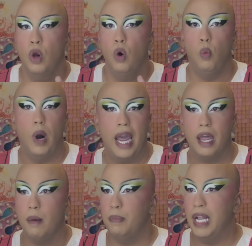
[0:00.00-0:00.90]

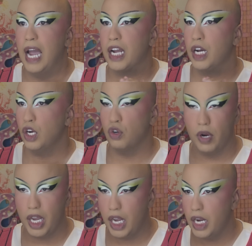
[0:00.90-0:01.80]
white, black,
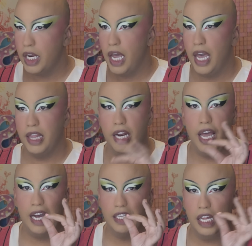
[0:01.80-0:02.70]
green, and then
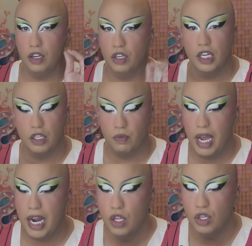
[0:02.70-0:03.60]
it has that little touch of
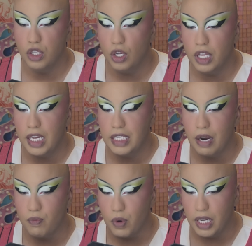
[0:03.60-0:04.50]
red. Those little things
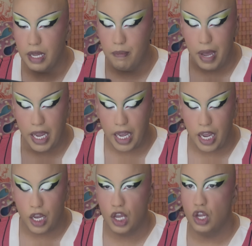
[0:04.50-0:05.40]
that really make
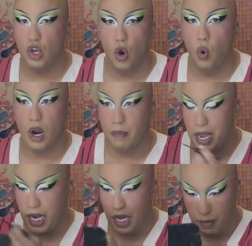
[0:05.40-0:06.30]
it your
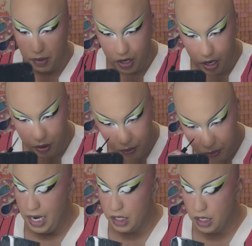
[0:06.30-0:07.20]
makeup, you know?
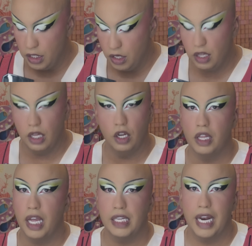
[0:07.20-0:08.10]
And it's also the little
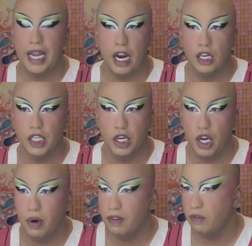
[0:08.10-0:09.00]
things that I guarantee you
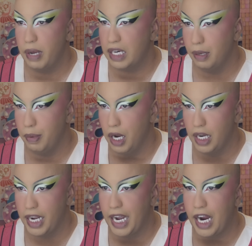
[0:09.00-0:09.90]
no one even picked up on.
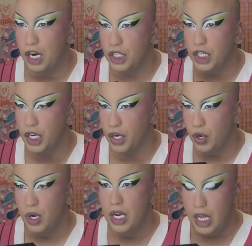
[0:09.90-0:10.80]
Like I guarantee
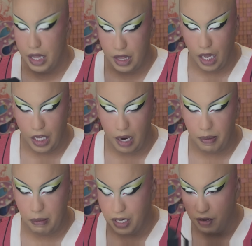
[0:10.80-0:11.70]
you a lot of
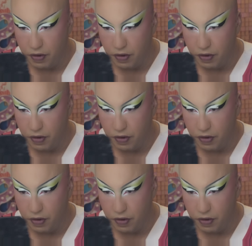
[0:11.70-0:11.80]
people didn't